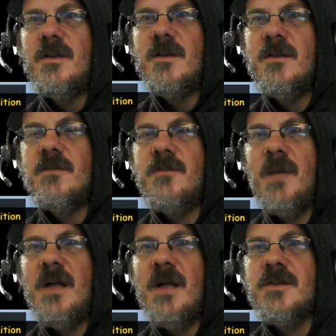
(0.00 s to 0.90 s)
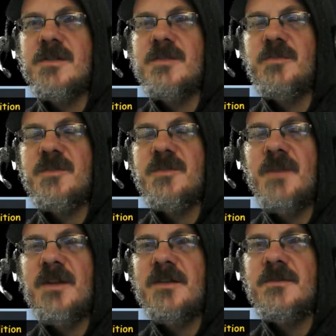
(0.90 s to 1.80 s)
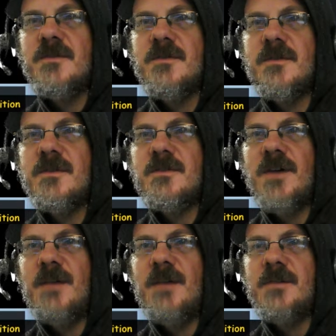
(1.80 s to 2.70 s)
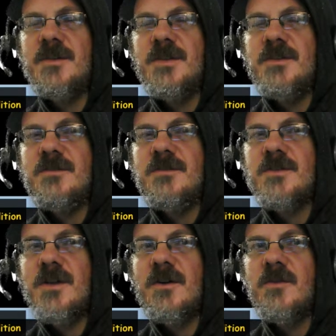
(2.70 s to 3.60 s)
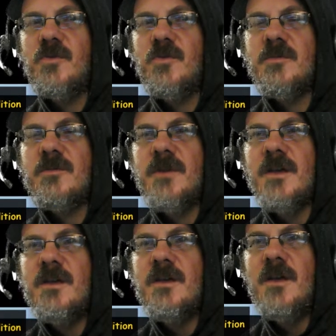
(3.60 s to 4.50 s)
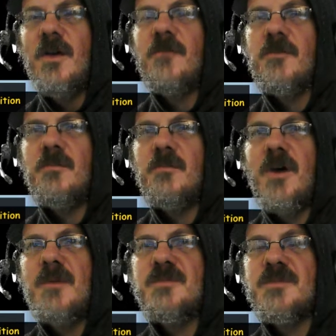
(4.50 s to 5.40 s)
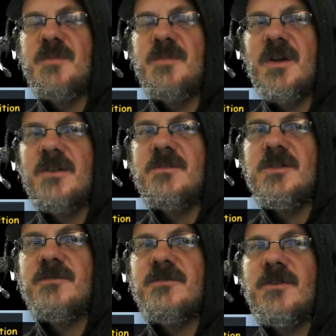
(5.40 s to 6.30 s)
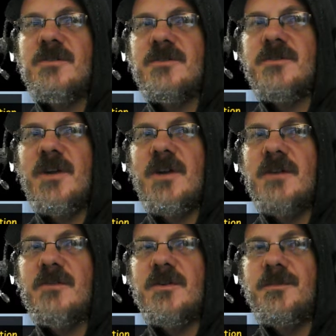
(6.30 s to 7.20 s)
From Alice's perspective, time continues at her normal rate. From Bob's perspective, she's frozen forever,